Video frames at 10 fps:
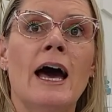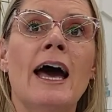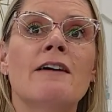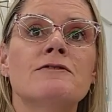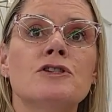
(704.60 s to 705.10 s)
I
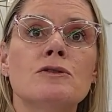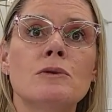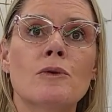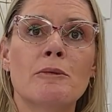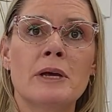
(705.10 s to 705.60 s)
have 2
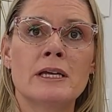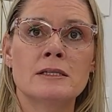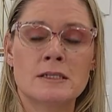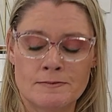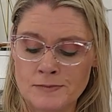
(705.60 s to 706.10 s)
lorry
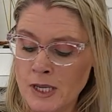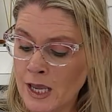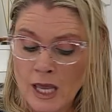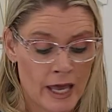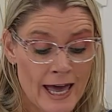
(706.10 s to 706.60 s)
bins
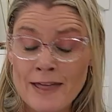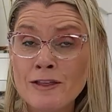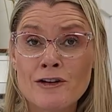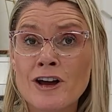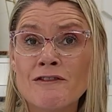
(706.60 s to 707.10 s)
and
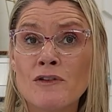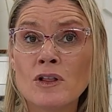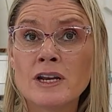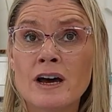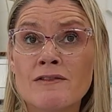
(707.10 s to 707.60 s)
they're not
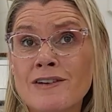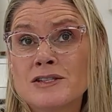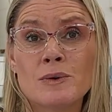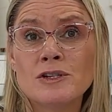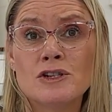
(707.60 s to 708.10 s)
full enough,
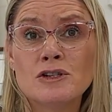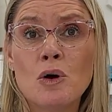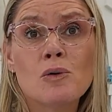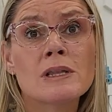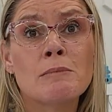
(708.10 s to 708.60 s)
so I should
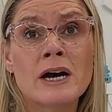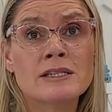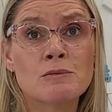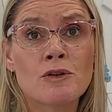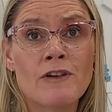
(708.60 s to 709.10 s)
totally buy
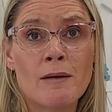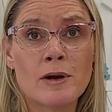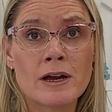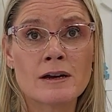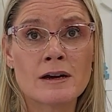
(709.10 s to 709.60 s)
some more
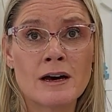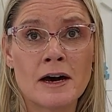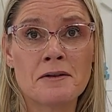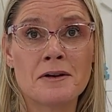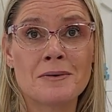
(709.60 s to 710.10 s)
fabric.
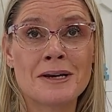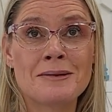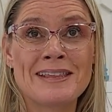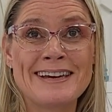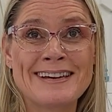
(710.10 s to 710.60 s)
I don't know, what do
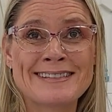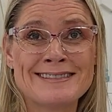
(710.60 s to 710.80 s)
you think?